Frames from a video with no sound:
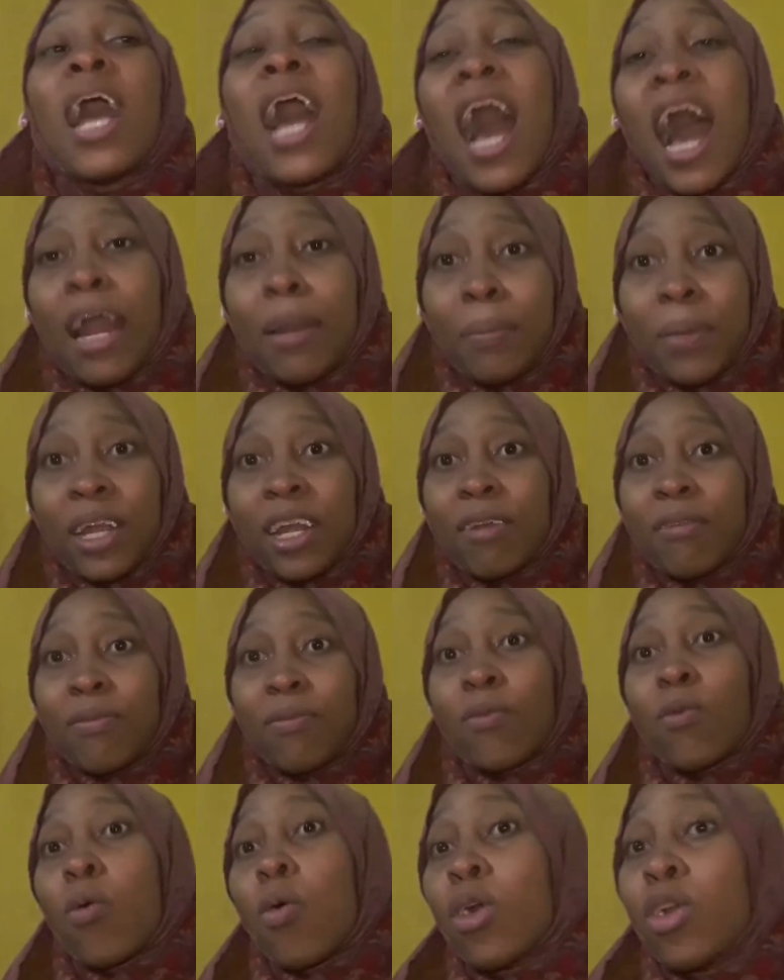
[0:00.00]
and begin
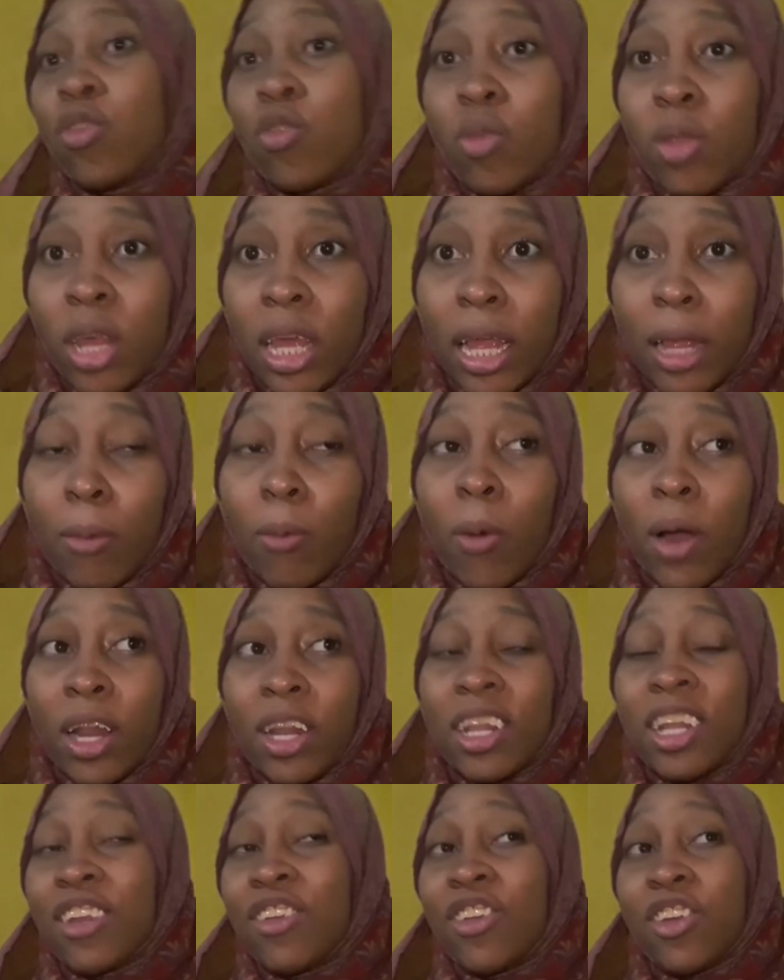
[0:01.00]
going to the one
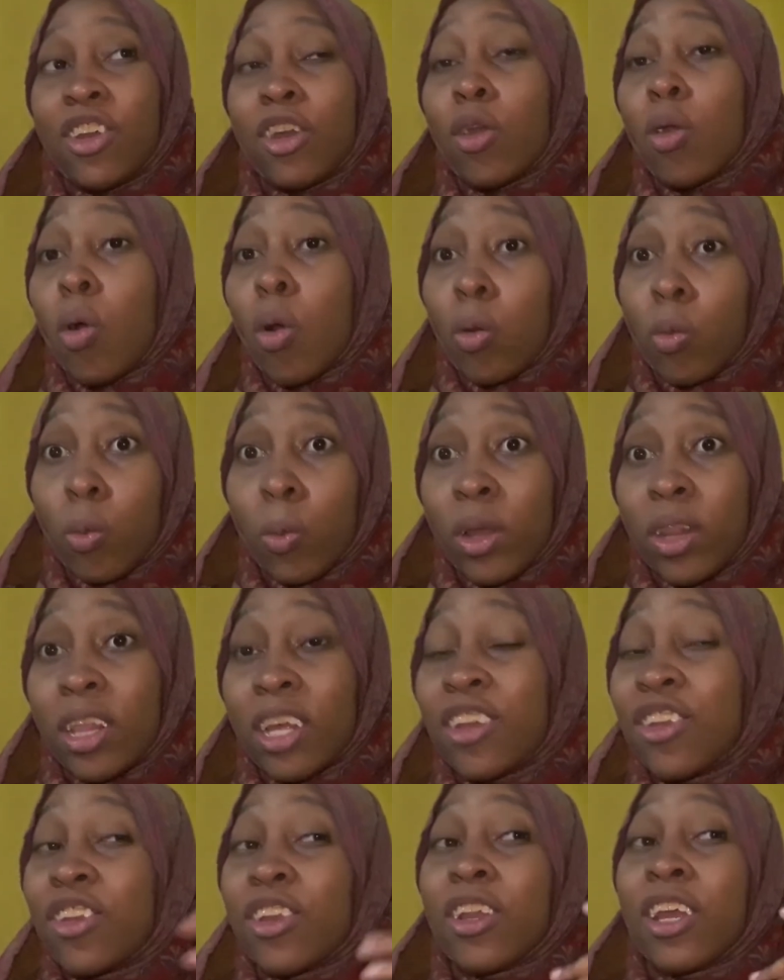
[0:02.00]
they cheated on with.
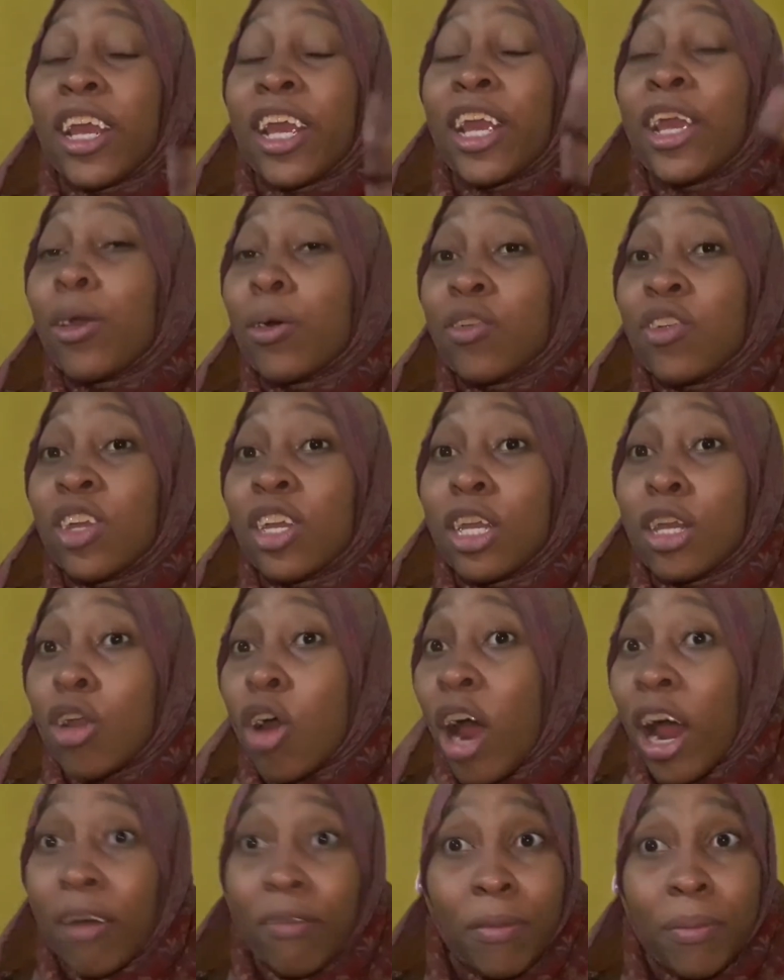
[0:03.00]
He or she did
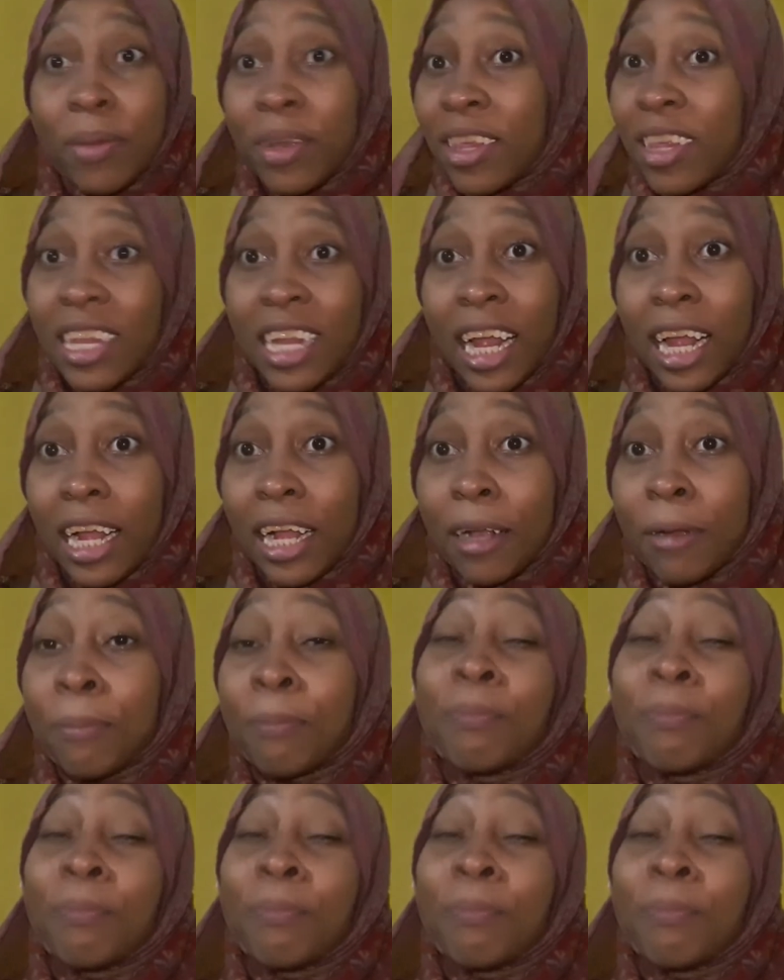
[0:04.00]
not have a mistake,